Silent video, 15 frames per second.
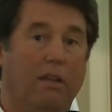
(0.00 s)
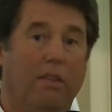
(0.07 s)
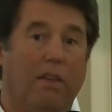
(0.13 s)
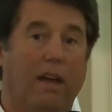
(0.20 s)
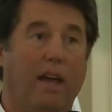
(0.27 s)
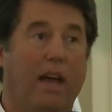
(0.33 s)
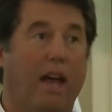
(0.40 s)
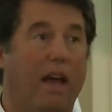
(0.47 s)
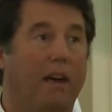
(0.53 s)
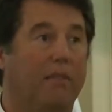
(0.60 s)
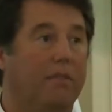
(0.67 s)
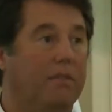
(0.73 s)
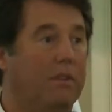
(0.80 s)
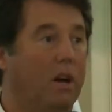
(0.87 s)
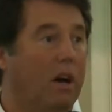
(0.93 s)
they
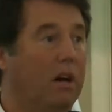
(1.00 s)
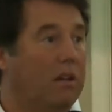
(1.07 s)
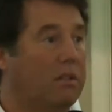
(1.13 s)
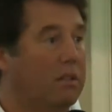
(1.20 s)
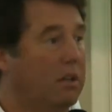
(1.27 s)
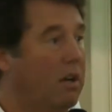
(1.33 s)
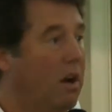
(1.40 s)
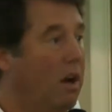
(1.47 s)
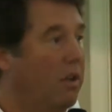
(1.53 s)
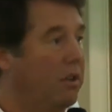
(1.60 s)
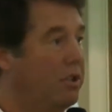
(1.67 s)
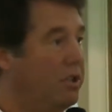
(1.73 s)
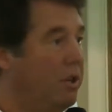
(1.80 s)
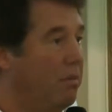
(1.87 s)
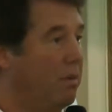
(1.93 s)
have
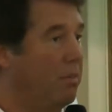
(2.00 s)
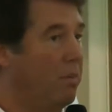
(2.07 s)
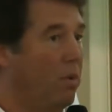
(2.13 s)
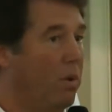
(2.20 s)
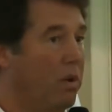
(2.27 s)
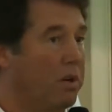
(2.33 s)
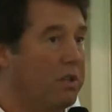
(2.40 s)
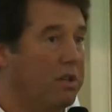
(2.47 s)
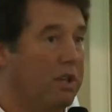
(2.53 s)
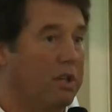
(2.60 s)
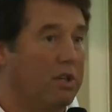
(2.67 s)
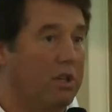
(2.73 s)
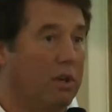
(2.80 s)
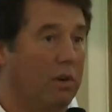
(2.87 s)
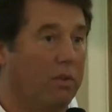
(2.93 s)
toxicology reports that
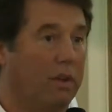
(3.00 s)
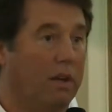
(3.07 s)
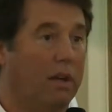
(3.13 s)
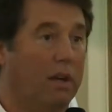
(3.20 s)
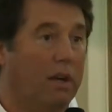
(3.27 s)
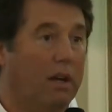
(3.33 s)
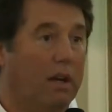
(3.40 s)
show that